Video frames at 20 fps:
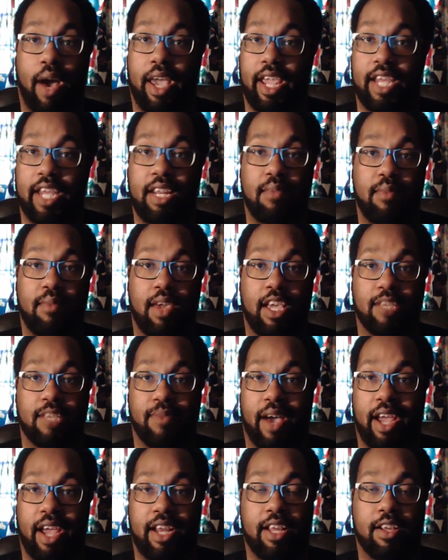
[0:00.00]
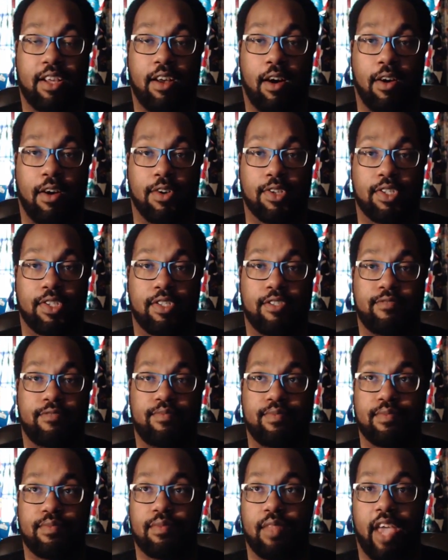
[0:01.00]
By any means, by any cost.
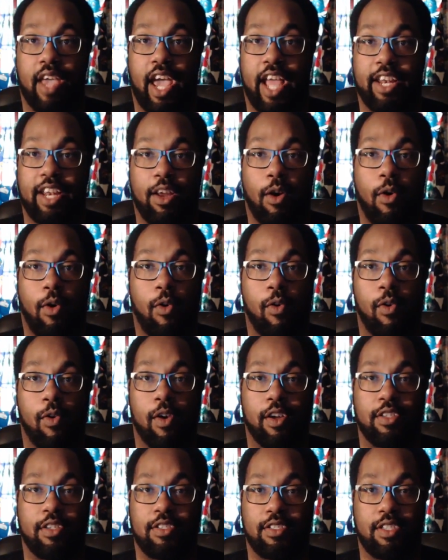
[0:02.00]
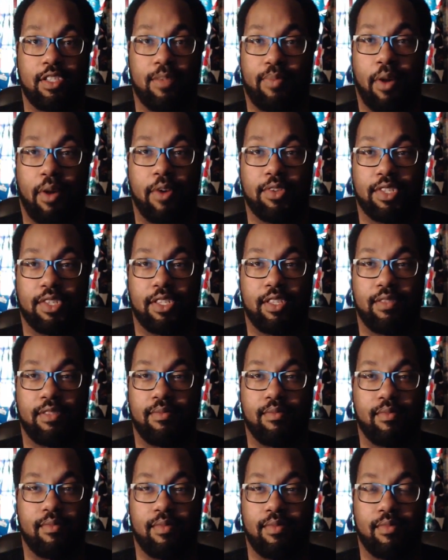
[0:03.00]
And the horn, the
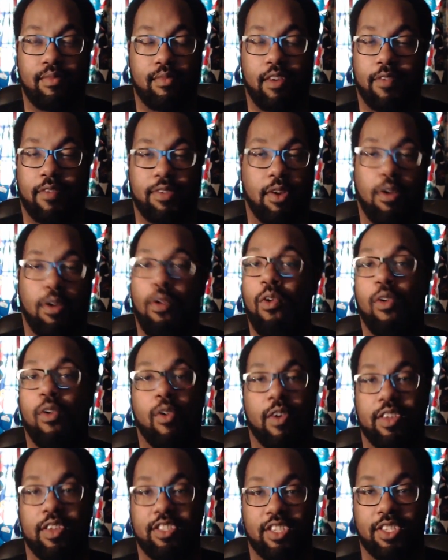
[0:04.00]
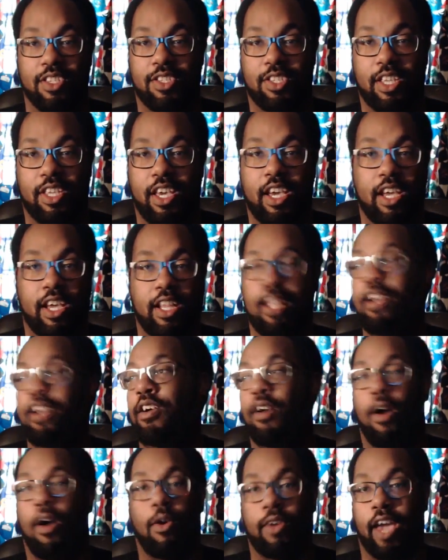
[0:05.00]
person of the horn just said,
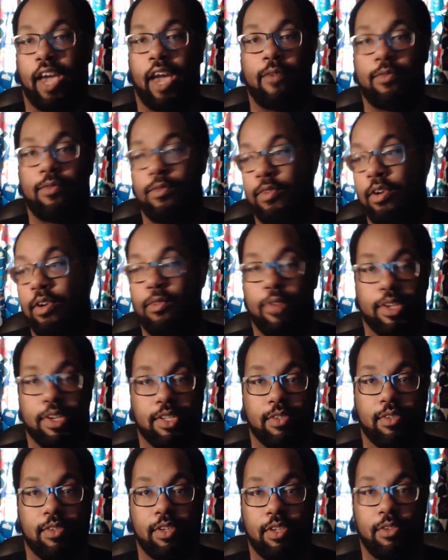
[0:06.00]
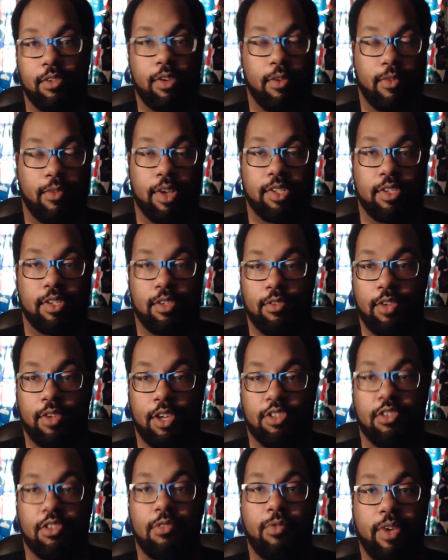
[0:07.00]
okay, you
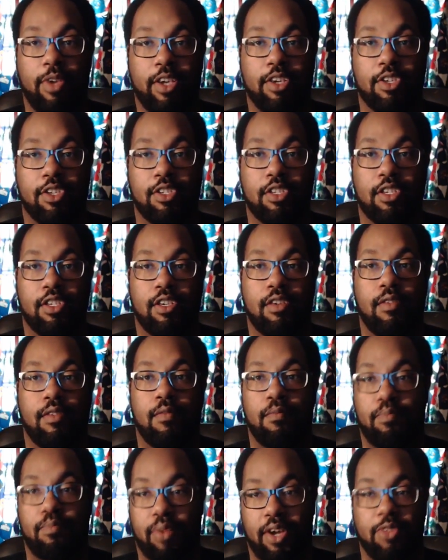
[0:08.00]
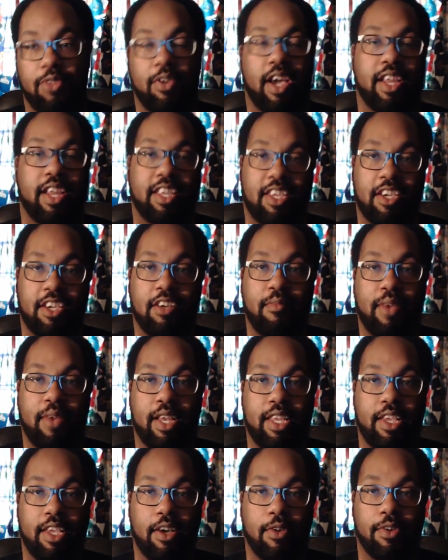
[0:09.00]
get your wish, but you got to kill
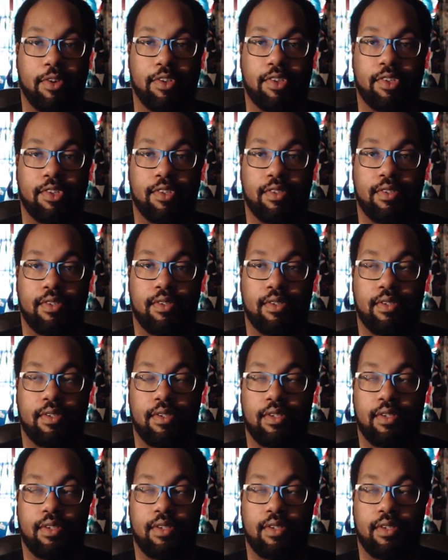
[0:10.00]
Meliodas.